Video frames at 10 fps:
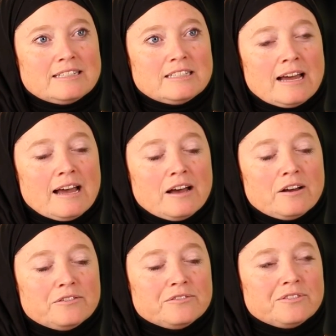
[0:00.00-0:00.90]
to
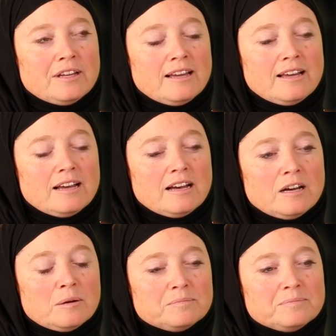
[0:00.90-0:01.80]
have
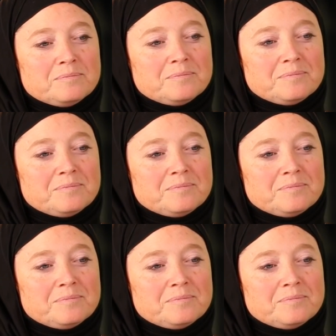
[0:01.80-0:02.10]
um,